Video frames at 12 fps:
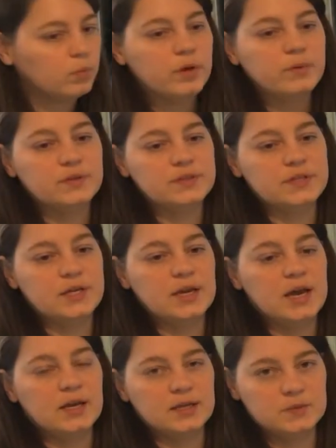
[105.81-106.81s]
we would see
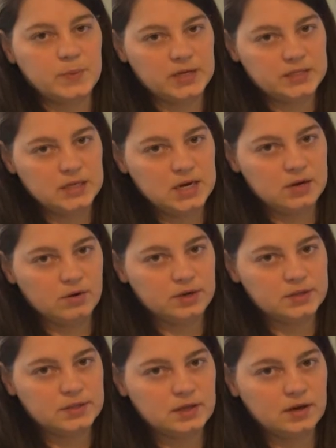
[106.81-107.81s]
an expected
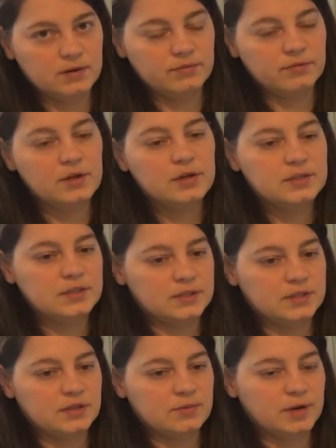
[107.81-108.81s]
increase of
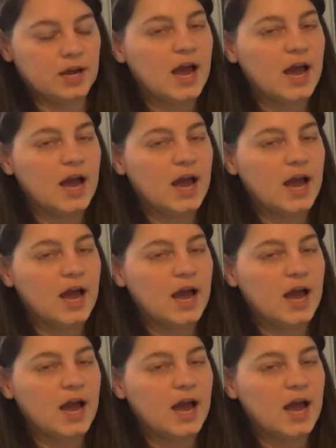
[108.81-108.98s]
63.